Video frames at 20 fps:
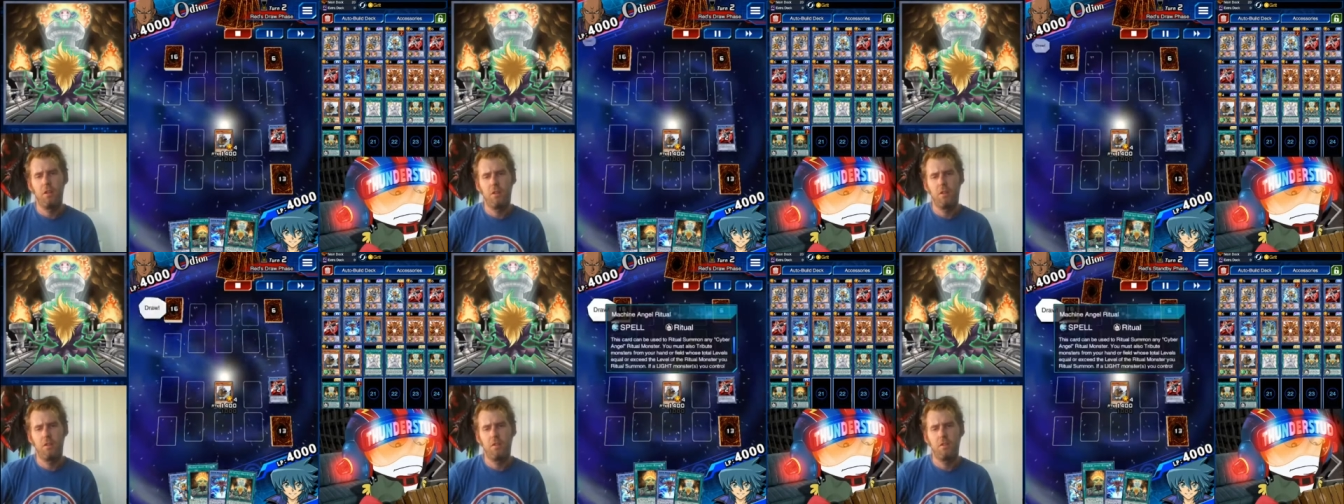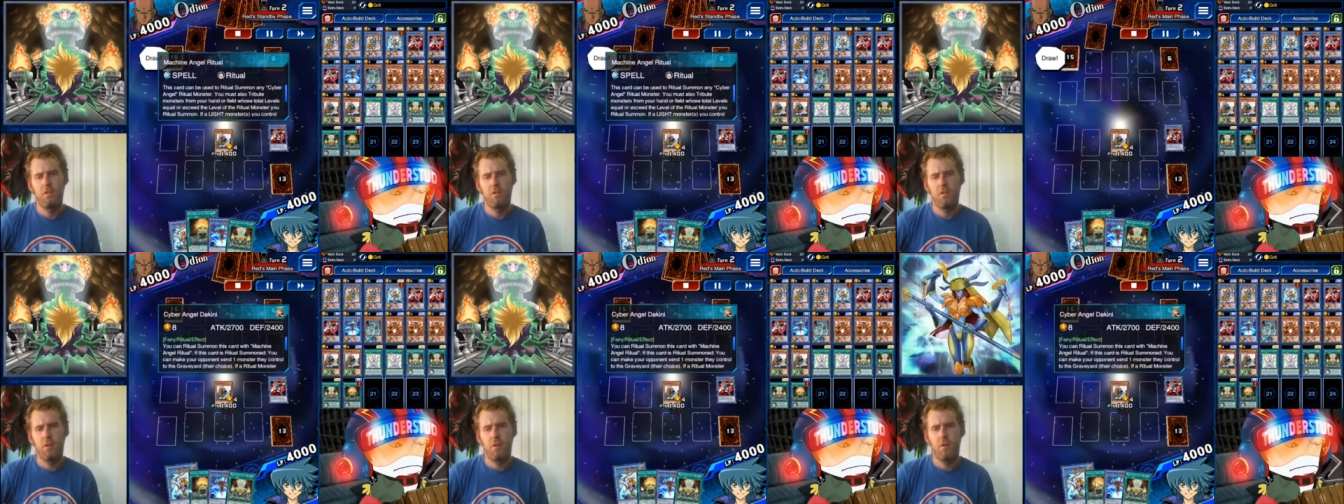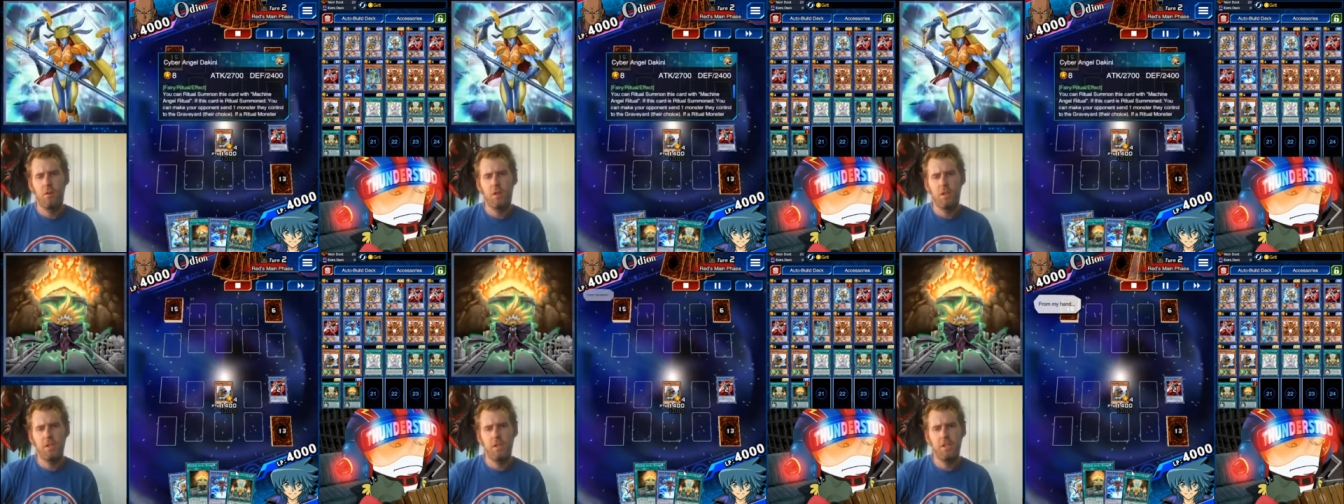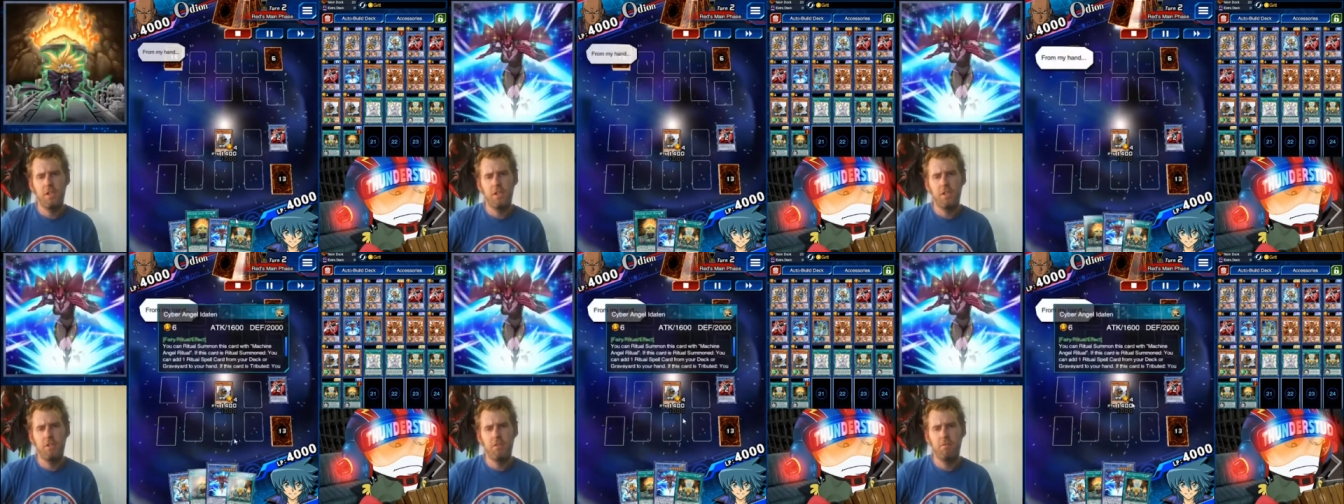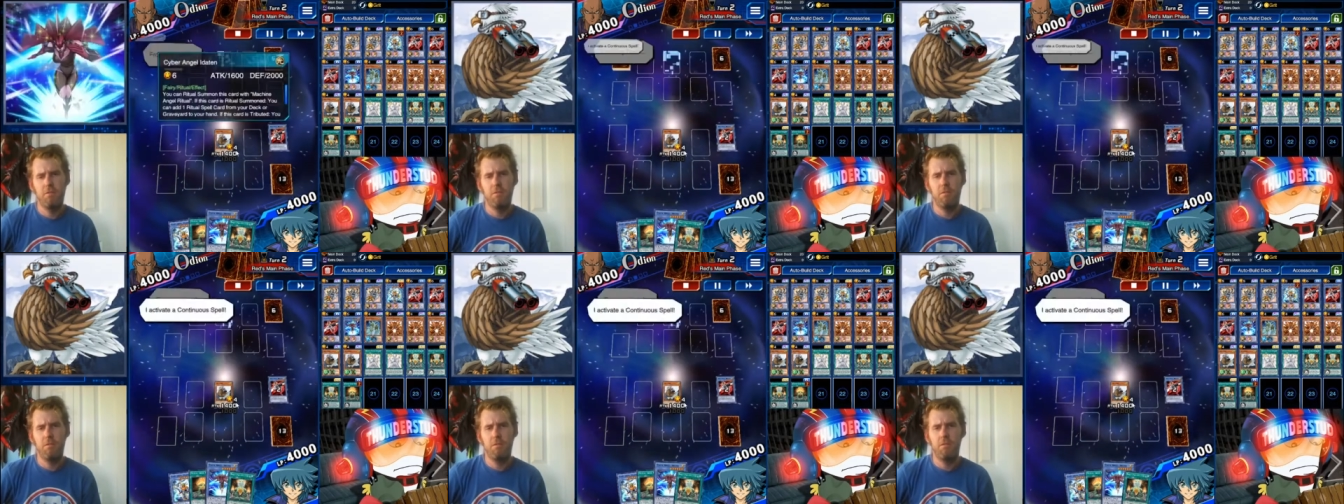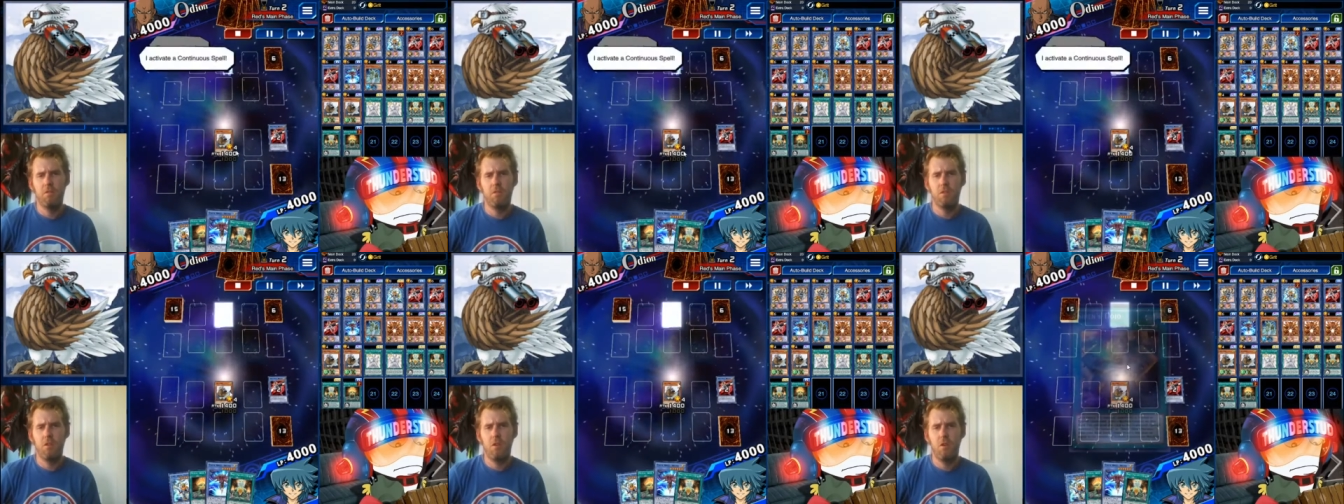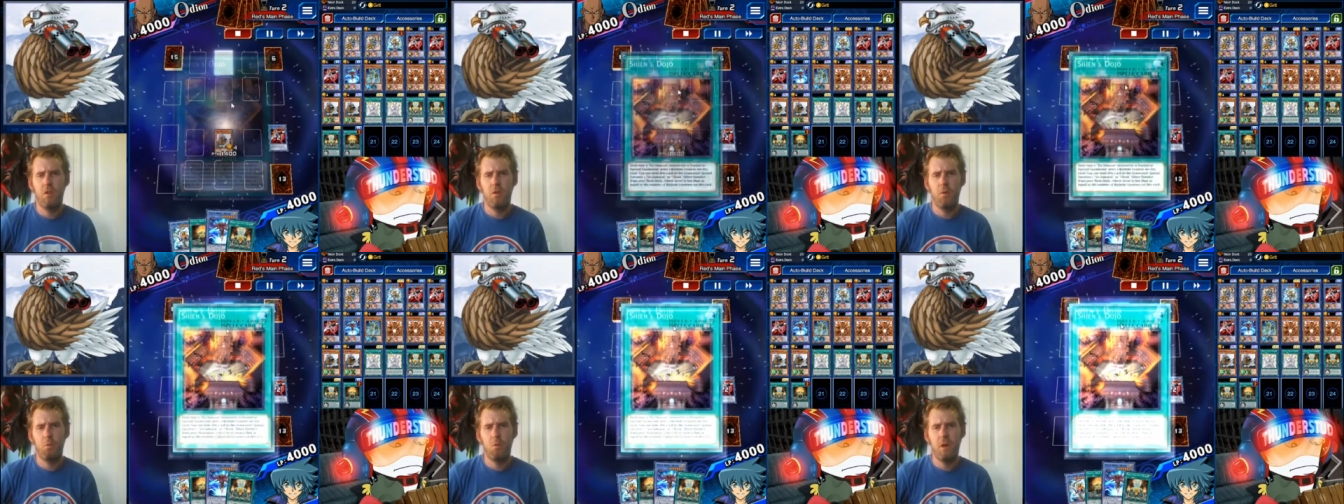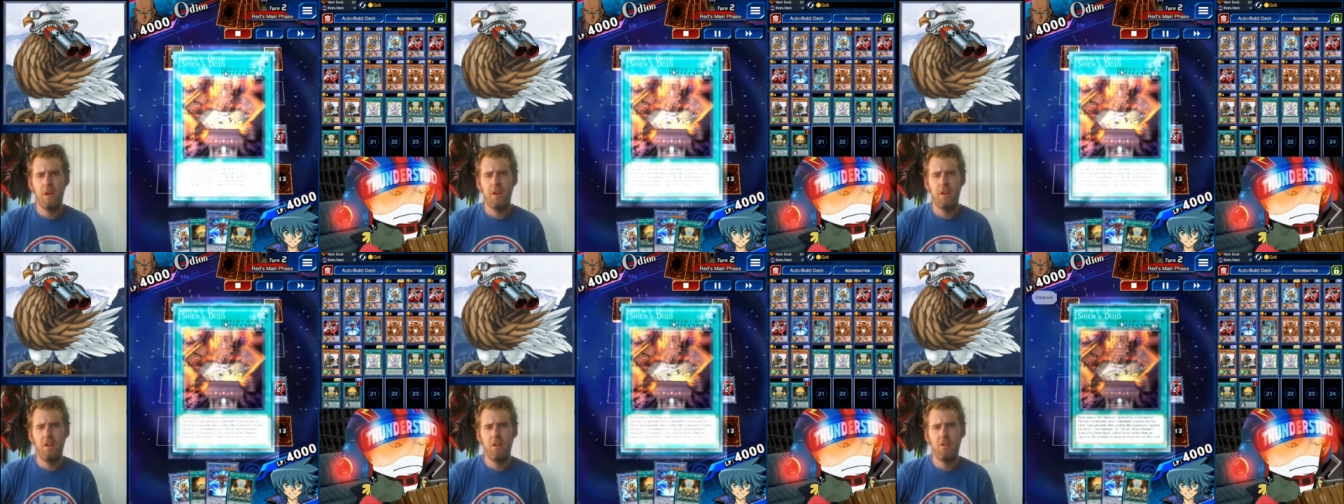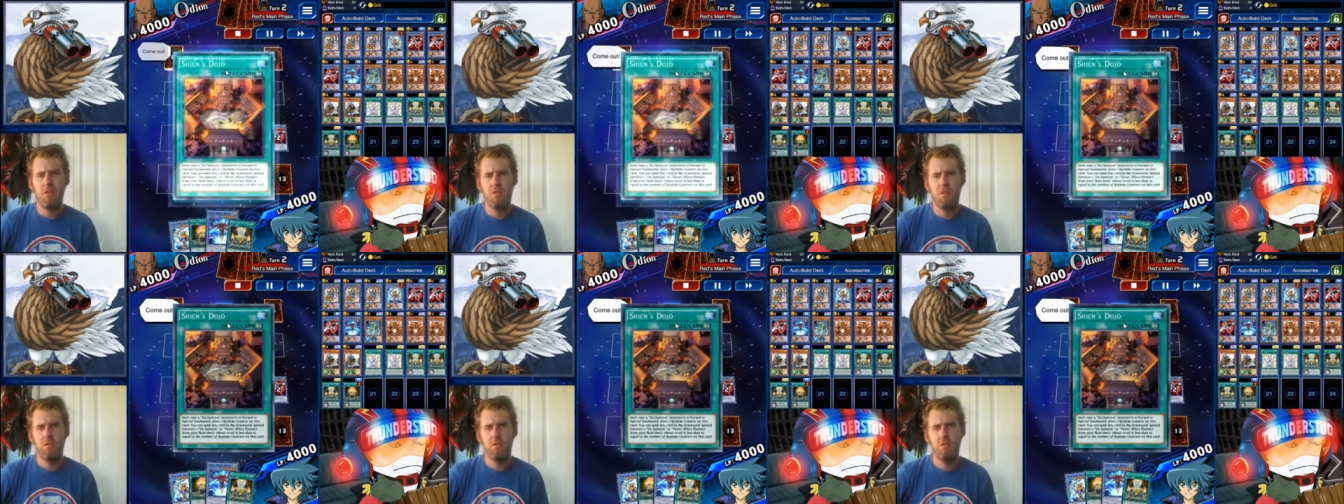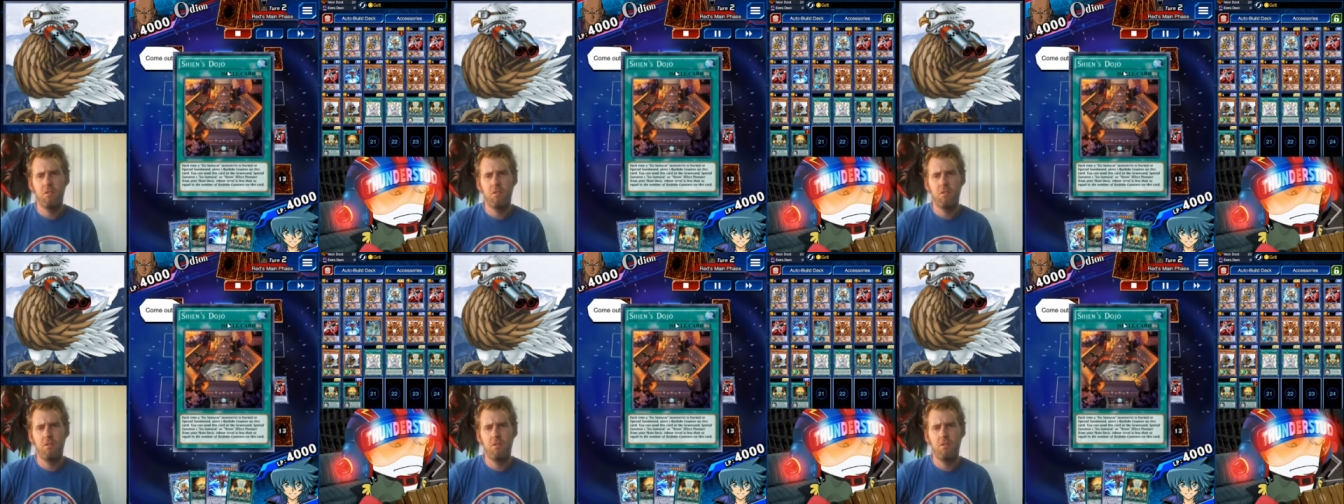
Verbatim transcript: It's going good. It's going well.